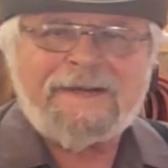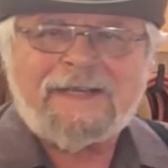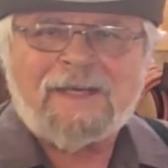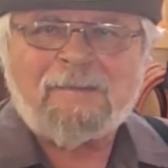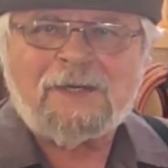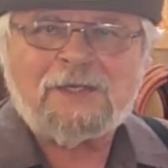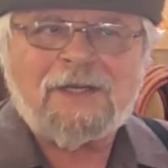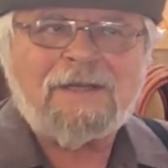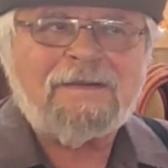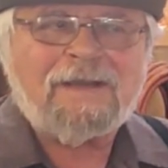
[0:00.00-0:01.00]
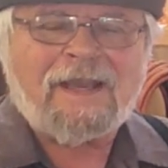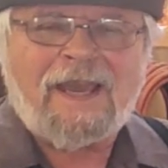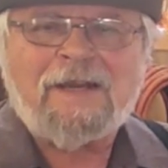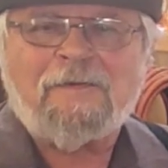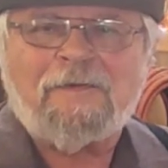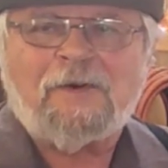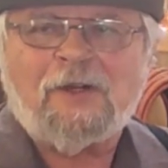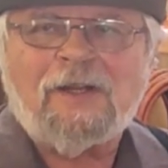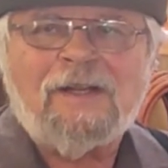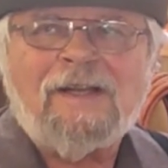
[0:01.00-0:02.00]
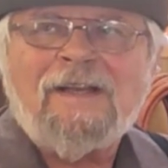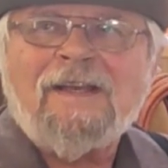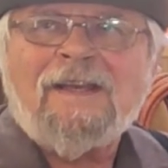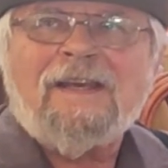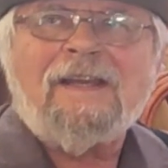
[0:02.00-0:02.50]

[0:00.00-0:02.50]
get my shed kind of full, and